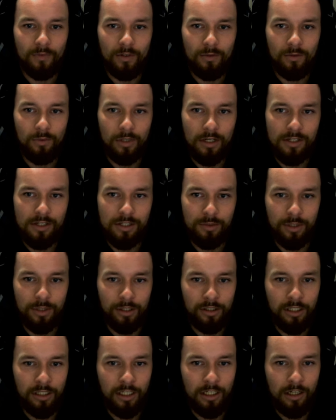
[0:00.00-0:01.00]
what else do we
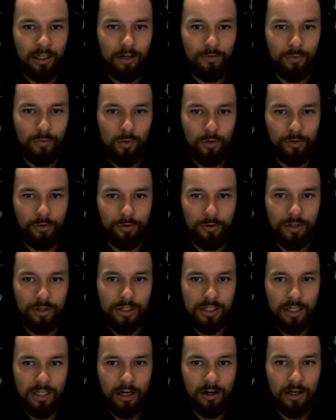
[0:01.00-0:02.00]
got in here? I've walked through
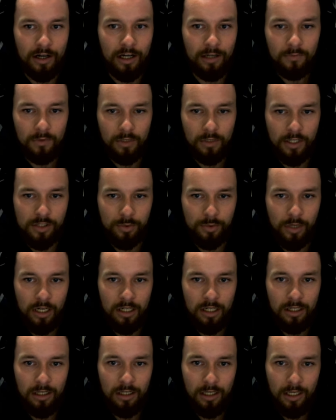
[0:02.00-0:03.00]
this area as
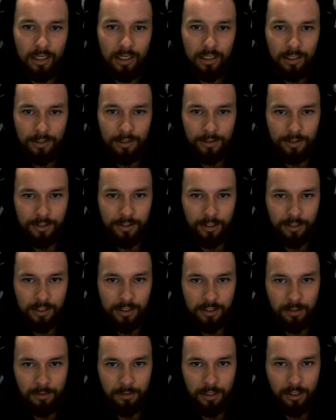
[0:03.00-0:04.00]
well. Looks like
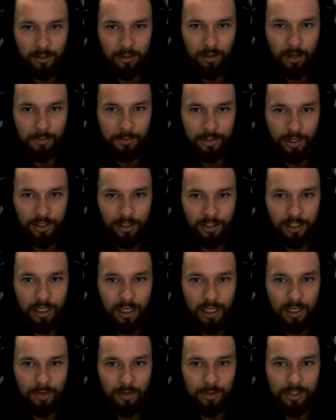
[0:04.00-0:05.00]
there's going to be a climb trail in
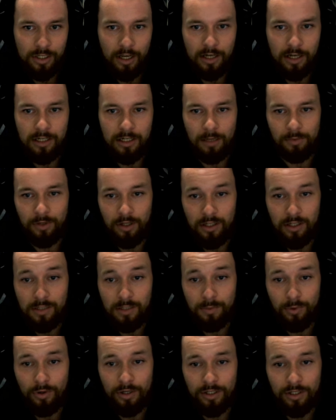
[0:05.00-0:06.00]
here, which takes you up to this
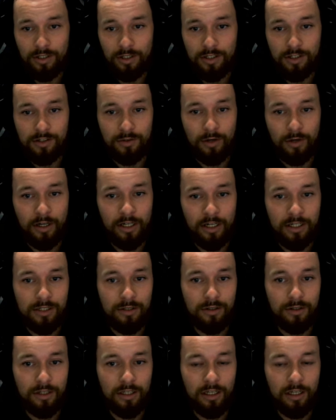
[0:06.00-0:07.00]
point. This is right next
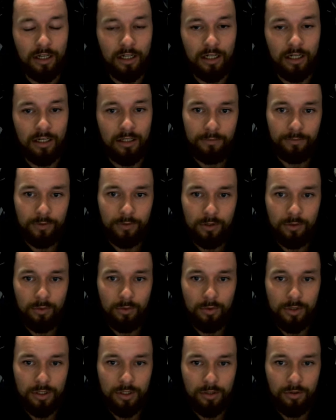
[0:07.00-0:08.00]
to the, uh,
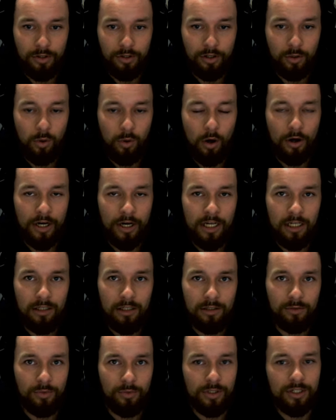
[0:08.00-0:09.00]
what would you call it, the quarry,
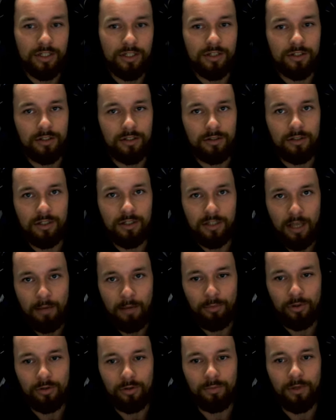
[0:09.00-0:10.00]
which is
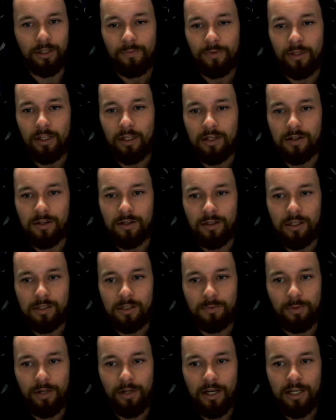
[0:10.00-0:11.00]
disassembled, but the,
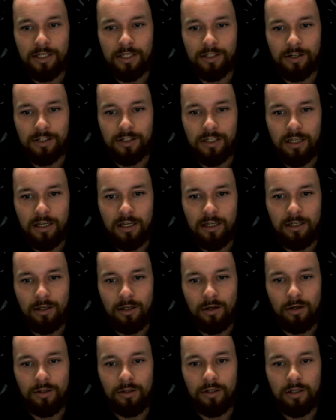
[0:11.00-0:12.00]
there's plans I've seen
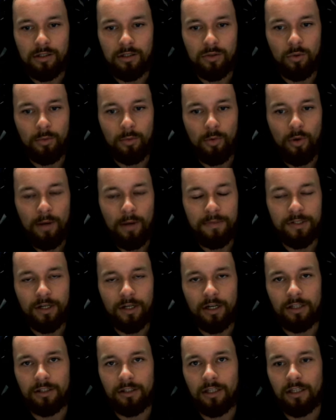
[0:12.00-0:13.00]
on the Toowoomba
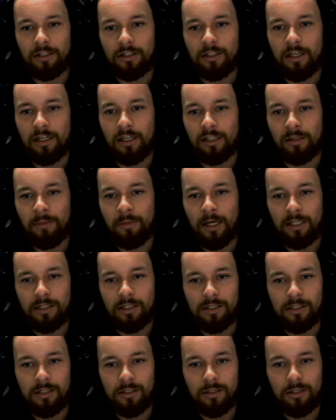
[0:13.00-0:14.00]
website that they're going to make
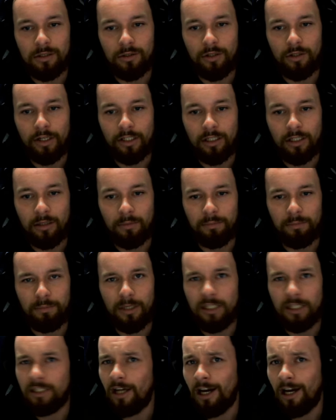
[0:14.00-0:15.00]
this into like a
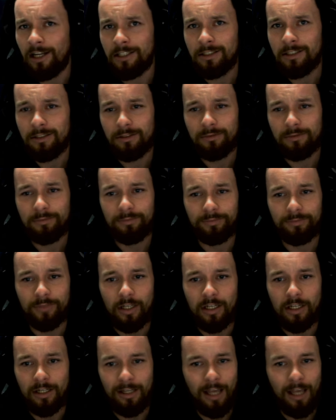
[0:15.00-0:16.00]
big garden
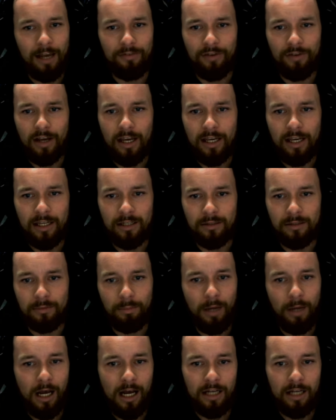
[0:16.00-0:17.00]
and a cafe
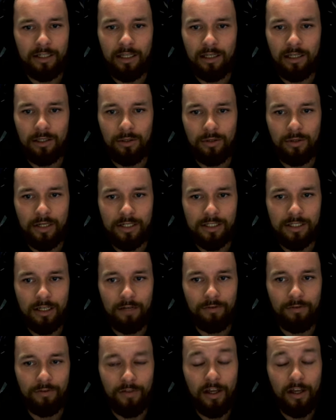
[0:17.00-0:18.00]
and parking and all that
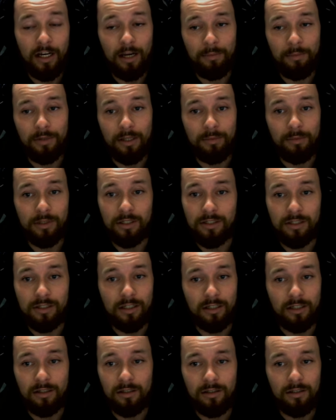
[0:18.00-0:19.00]
stuff. If that happened, that'd be
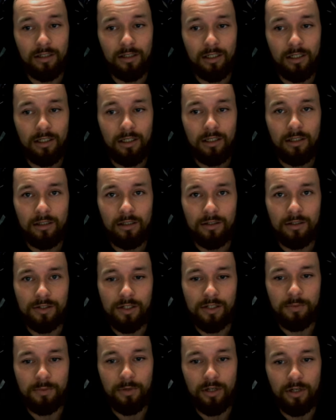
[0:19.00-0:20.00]
sick because
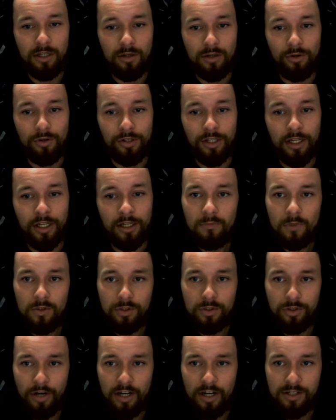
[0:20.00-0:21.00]
it's pretty cool in there.
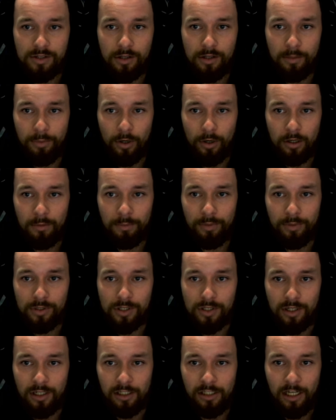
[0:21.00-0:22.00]
Trails to the bottom,
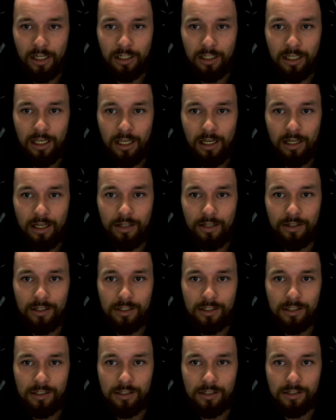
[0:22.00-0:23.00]
Pacific down here.
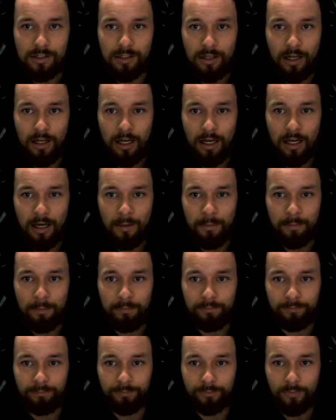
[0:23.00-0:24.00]
This is um,